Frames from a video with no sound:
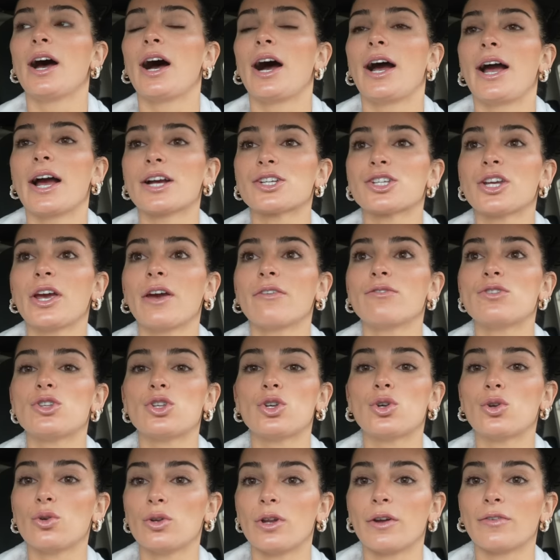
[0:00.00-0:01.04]
I actually have
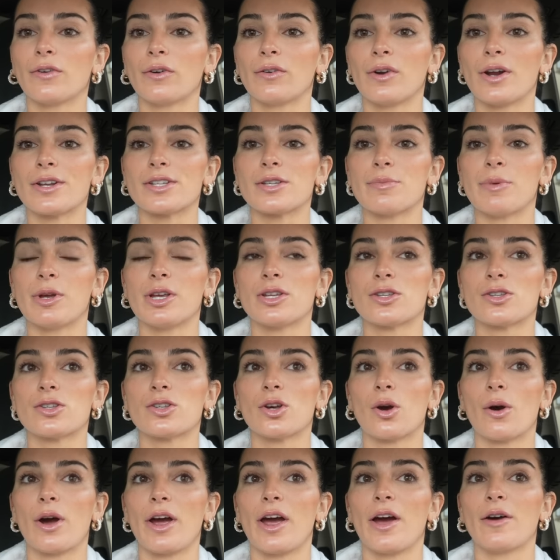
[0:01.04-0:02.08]
two different recipes.
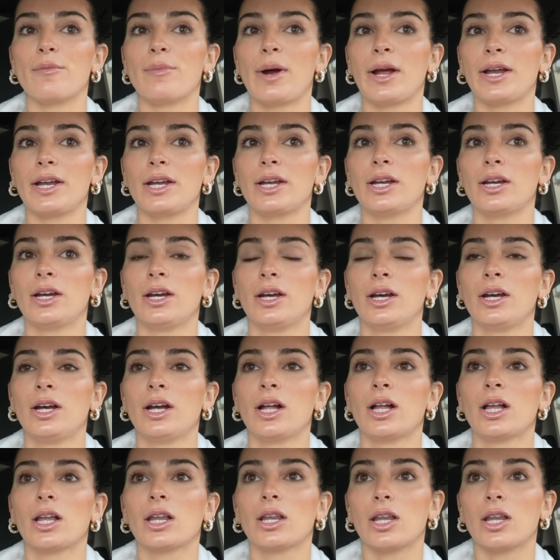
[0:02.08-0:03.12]
So I have my
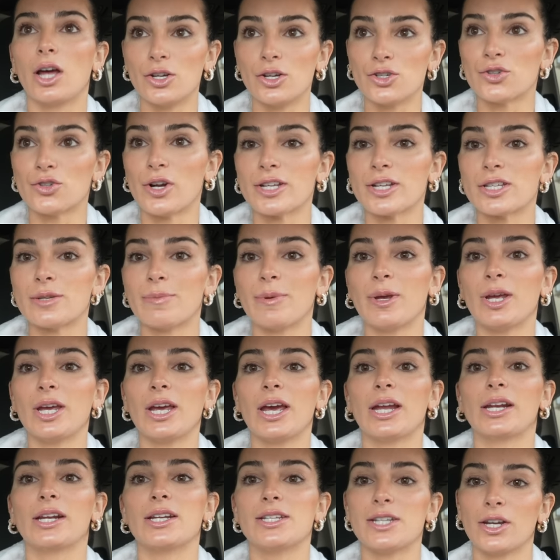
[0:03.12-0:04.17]
lunch recipe
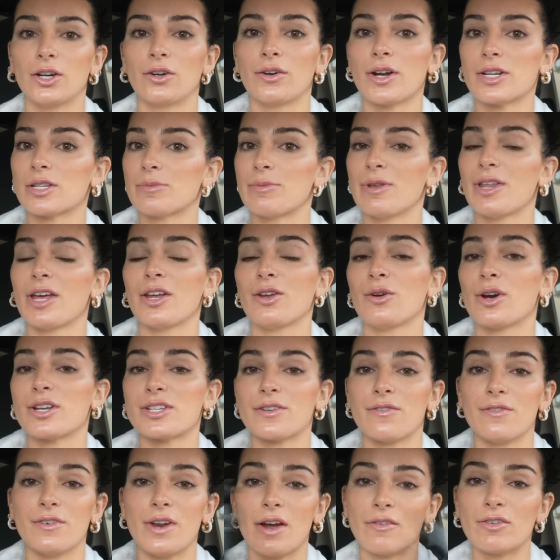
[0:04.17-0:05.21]
and a dinner recipe that you guys
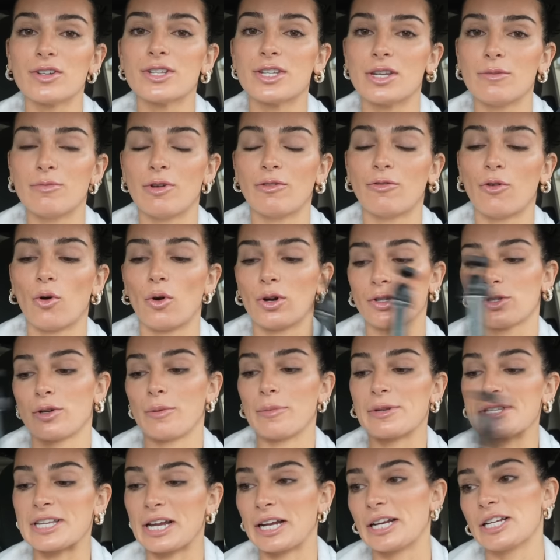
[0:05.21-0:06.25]
have never seen before, so I'm
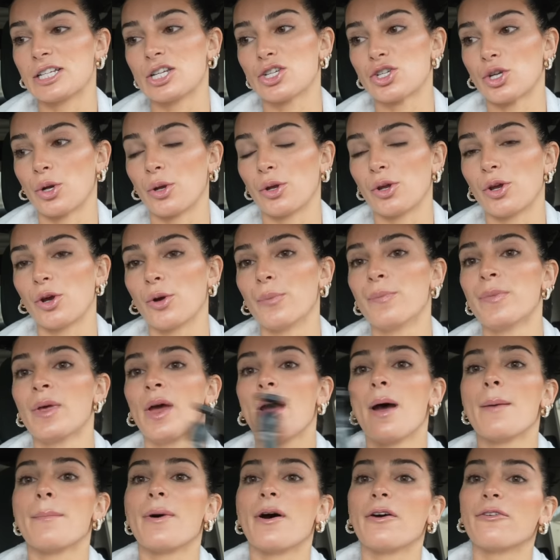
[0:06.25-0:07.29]
excited to show you.
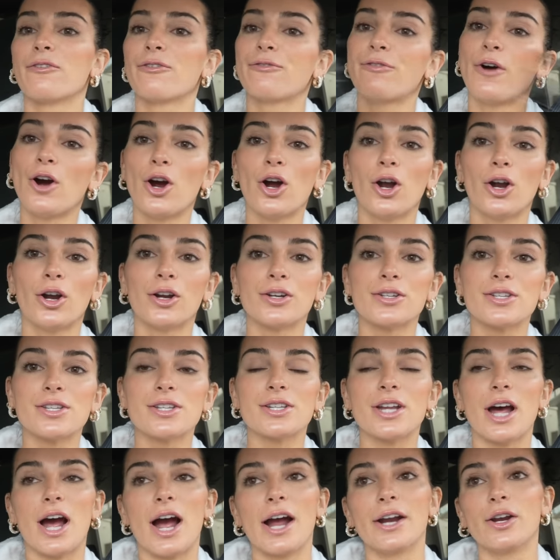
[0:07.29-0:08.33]
But first,
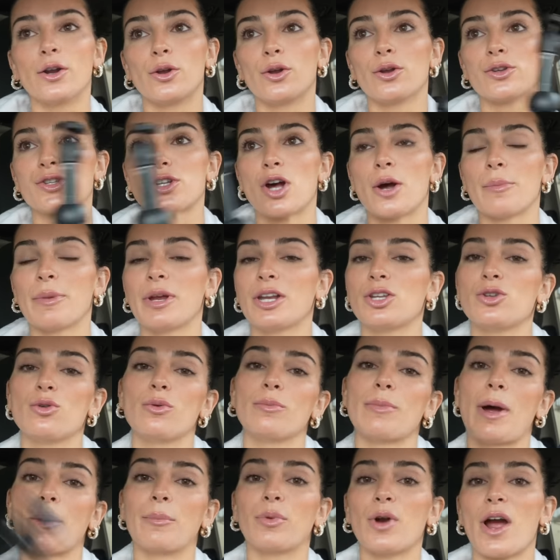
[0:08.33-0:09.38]
I know you saw me doing
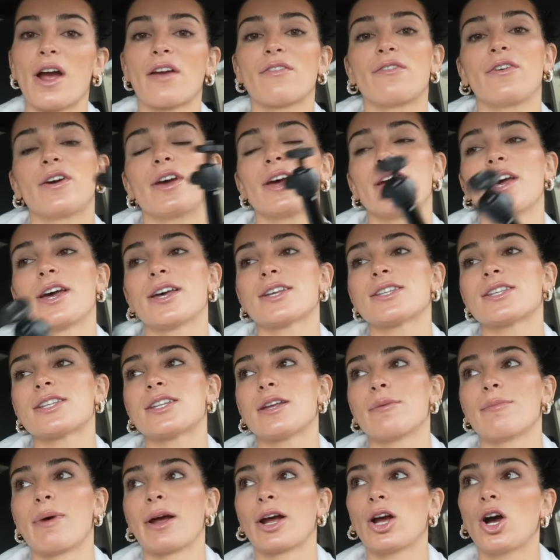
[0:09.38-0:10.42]
my breakfast
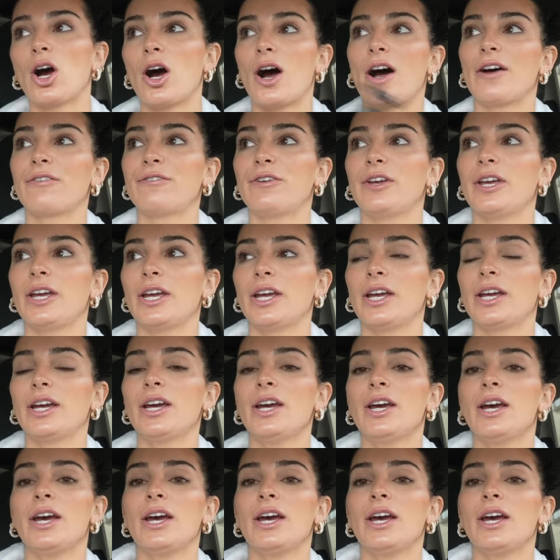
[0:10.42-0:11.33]
and my coffee